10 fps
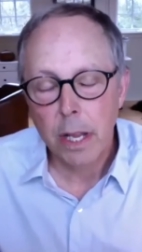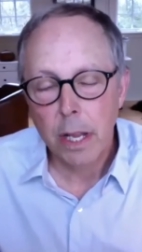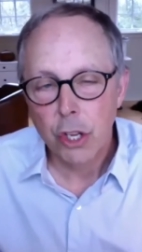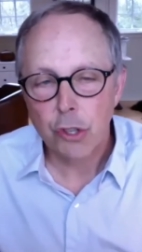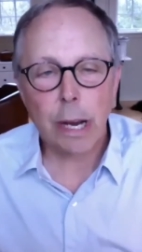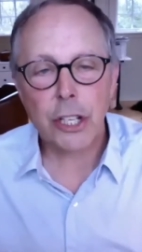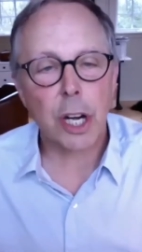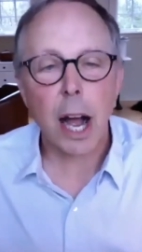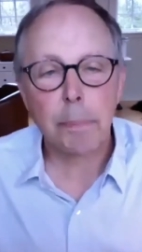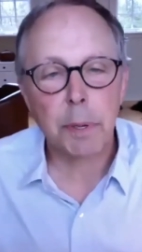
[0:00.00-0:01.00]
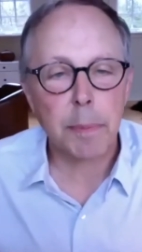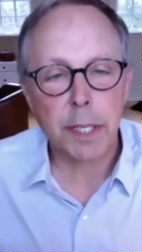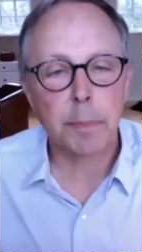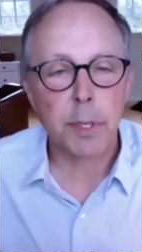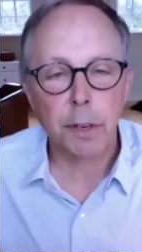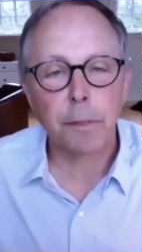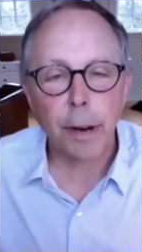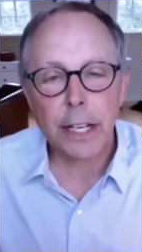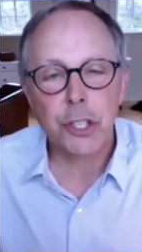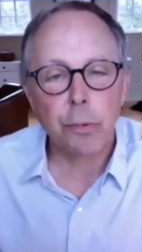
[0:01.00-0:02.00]
Tragic optimism is a
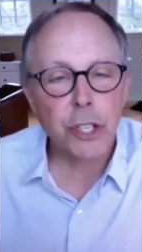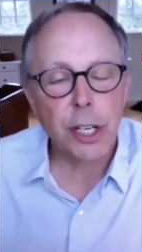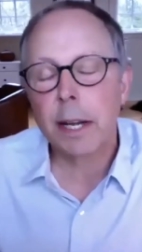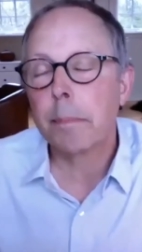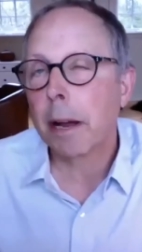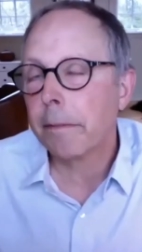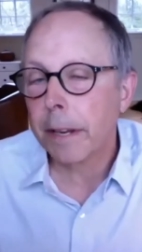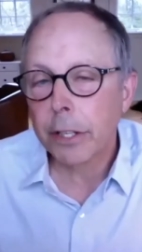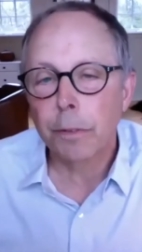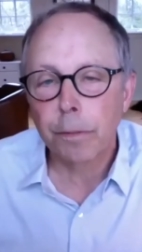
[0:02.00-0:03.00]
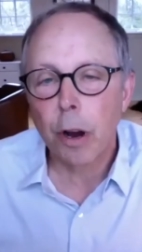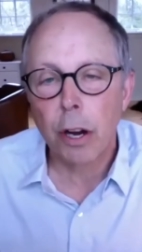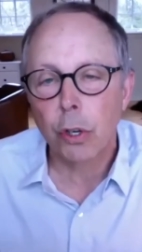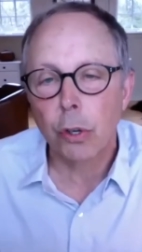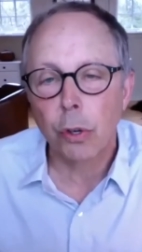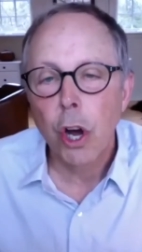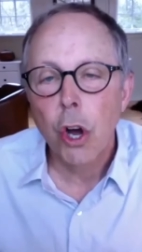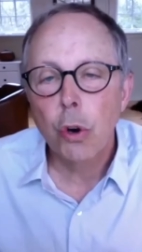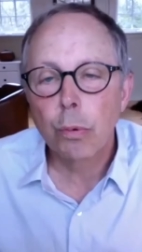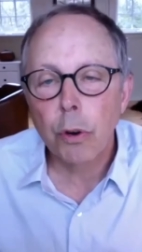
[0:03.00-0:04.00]
phrase originated by Viktor Frankl,
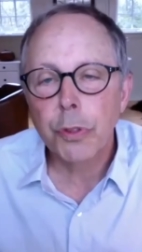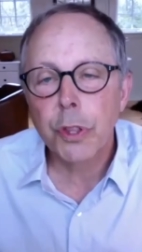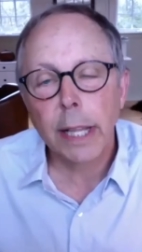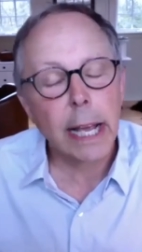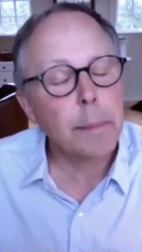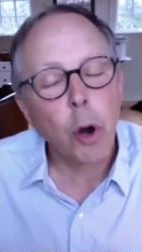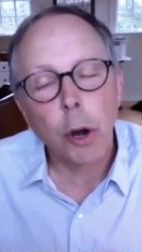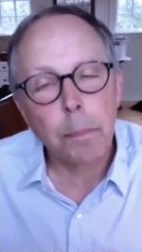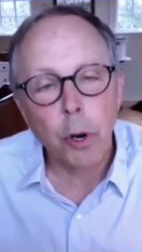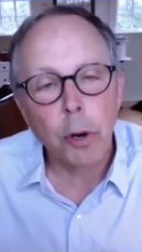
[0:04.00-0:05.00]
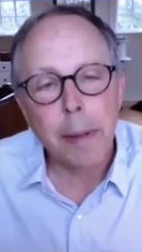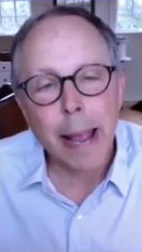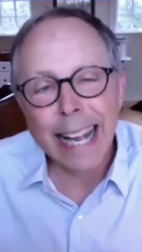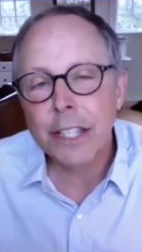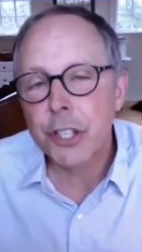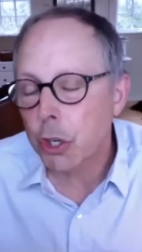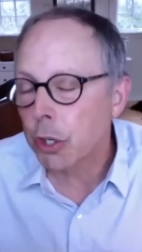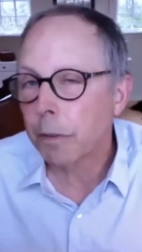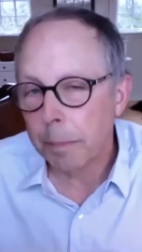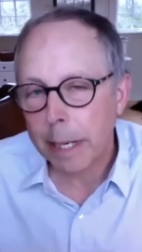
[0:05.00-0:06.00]
who wrote the landmark book Man's Search
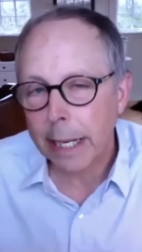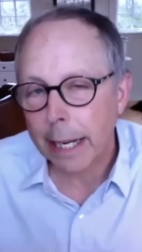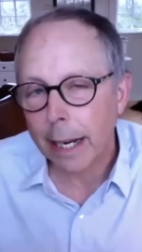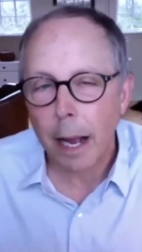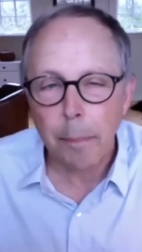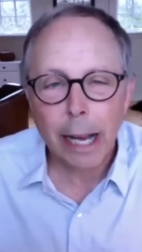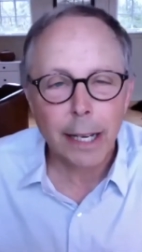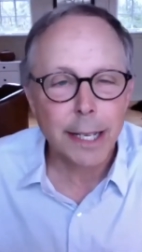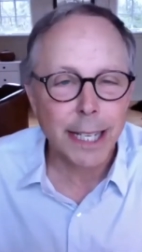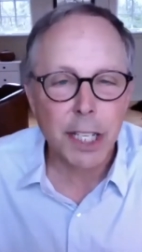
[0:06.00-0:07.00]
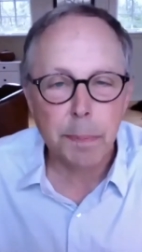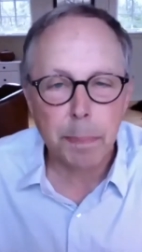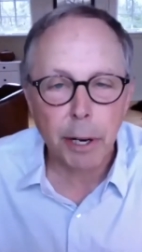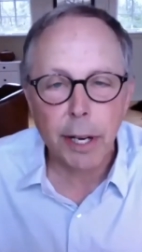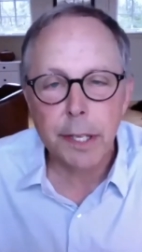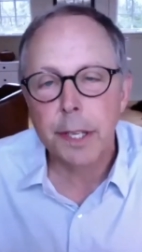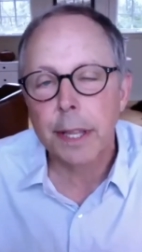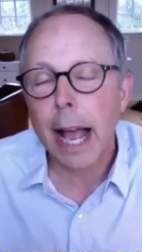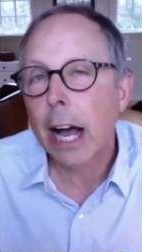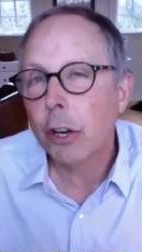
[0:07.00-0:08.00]
for Meaning about his experience in the
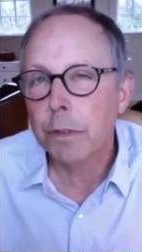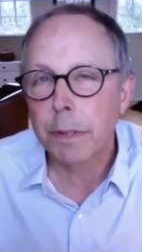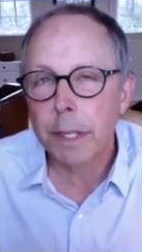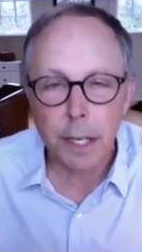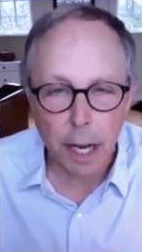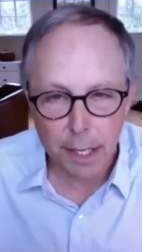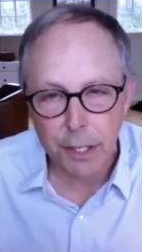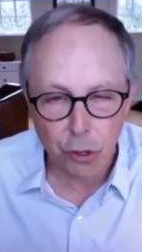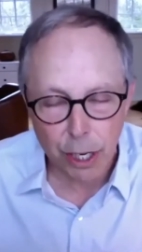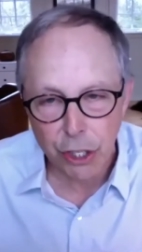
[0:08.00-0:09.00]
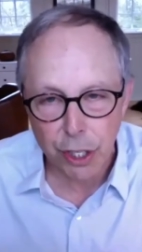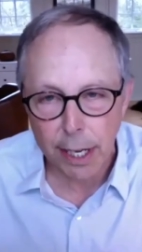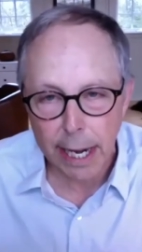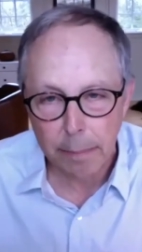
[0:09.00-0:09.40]
Auschwitz concentration camp.